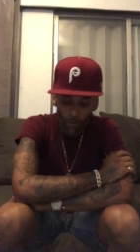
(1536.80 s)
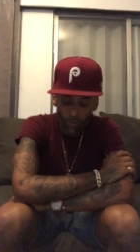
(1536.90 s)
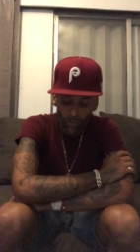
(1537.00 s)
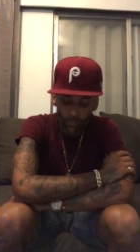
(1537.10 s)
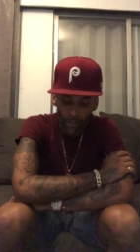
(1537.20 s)

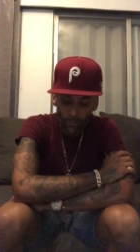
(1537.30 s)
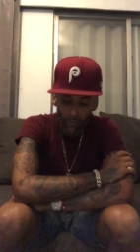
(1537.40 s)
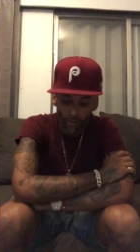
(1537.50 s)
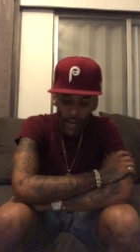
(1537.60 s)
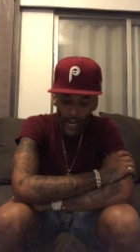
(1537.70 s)
most
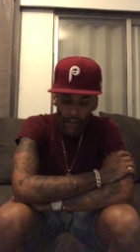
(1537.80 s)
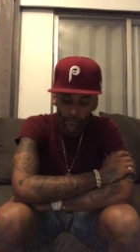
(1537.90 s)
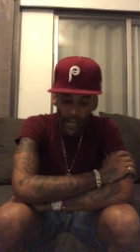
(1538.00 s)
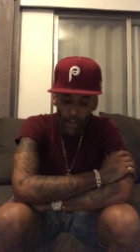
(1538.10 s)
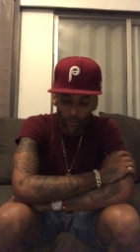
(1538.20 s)
people have
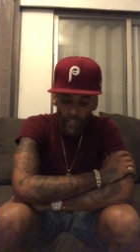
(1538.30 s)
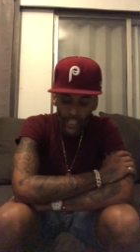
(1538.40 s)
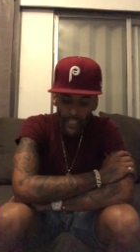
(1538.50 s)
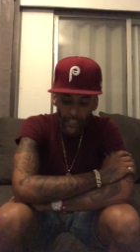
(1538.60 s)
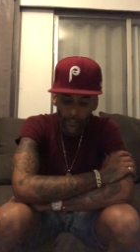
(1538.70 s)

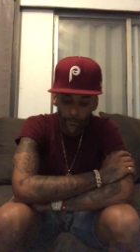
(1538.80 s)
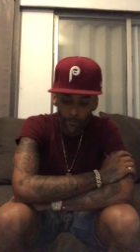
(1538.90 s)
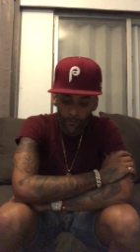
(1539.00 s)
nowadays,